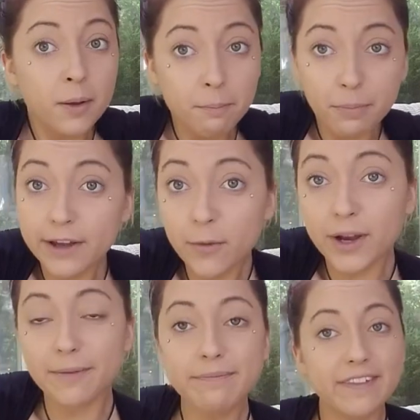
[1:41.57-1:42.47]
By the
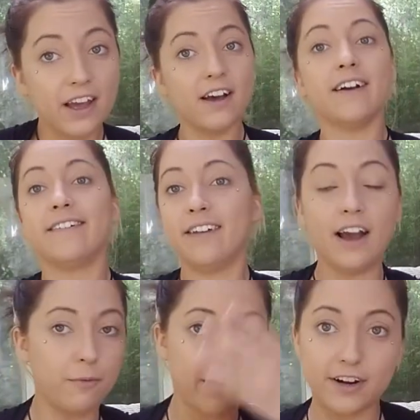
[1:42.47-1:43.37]
way,
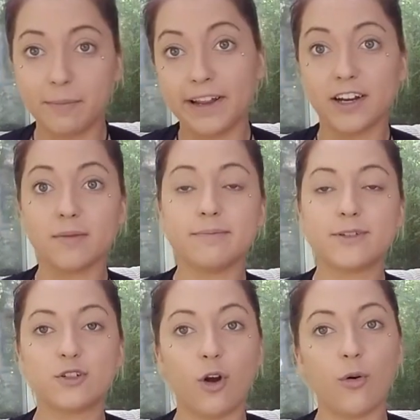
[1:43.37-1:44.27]
not wearing any makeup,
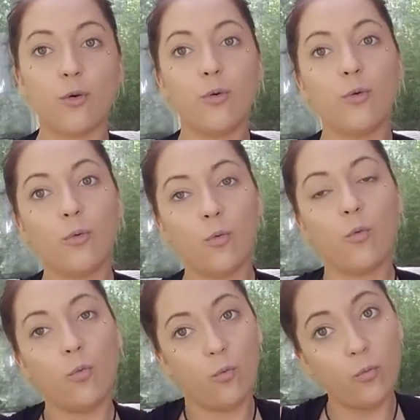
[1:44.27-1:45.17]
so
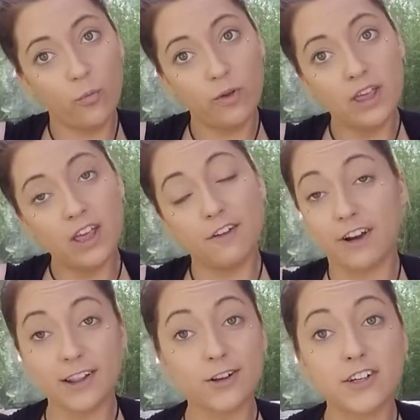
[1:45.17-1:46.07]
if
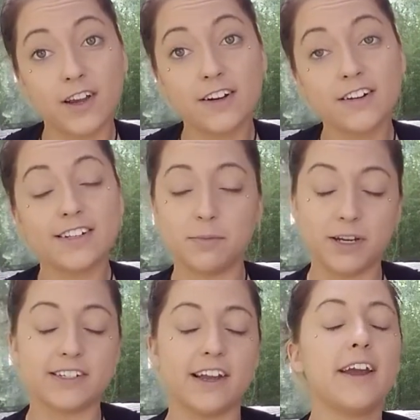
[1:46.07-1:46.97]
I look tired, it's
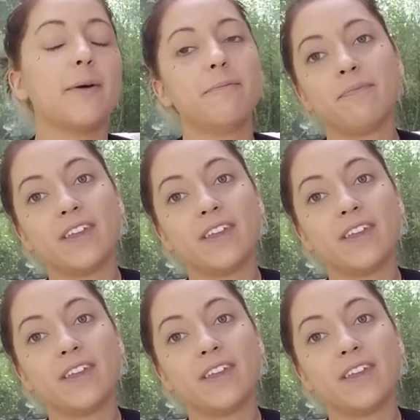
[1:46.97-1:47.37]
because I am.